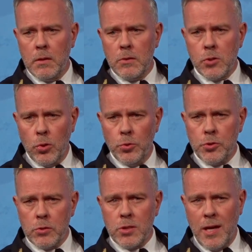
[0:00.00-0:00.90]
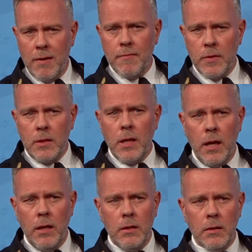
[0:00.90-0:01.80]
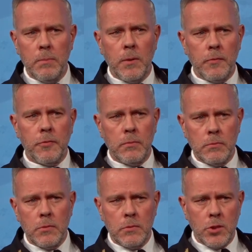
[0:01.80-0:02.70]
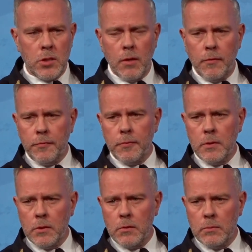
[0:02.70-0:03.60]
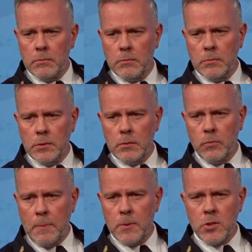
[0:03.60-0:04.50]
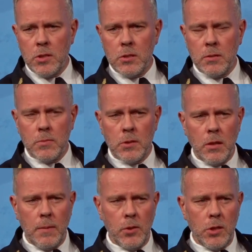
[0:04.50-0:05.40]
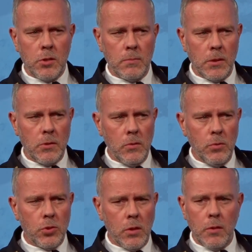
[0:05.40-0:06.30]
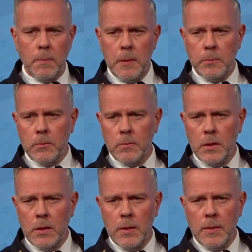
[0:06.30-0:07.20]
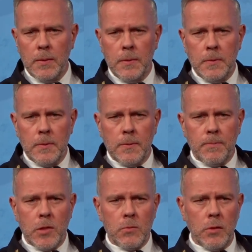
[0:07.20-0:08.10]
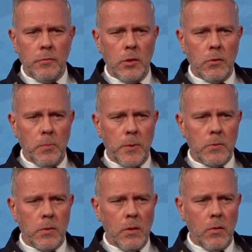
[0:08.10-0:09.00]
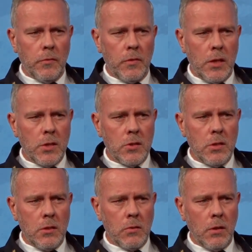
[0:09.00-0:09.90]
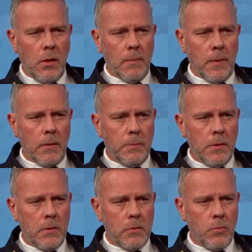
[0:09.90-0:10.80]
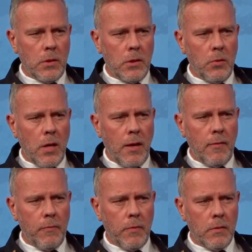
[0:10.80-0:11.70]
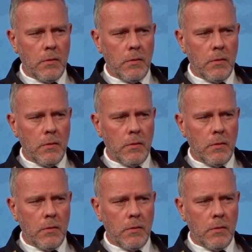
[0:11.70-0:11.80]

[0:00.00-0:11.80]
soldiers, every day, apart from stuff, you know, weapon systems and ammunition, but you lose a lot of people. It's one of the topics where a lot of nations need to think about, because whether you have